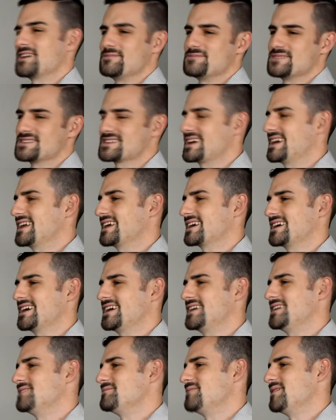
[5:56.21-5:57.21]
I'm just kind of
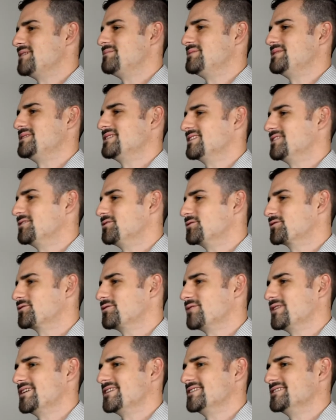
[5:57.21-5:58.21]
cutting them up into little
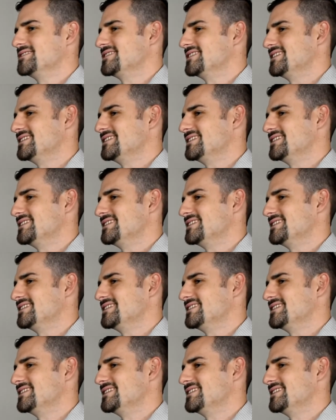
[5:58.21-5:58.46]
squares,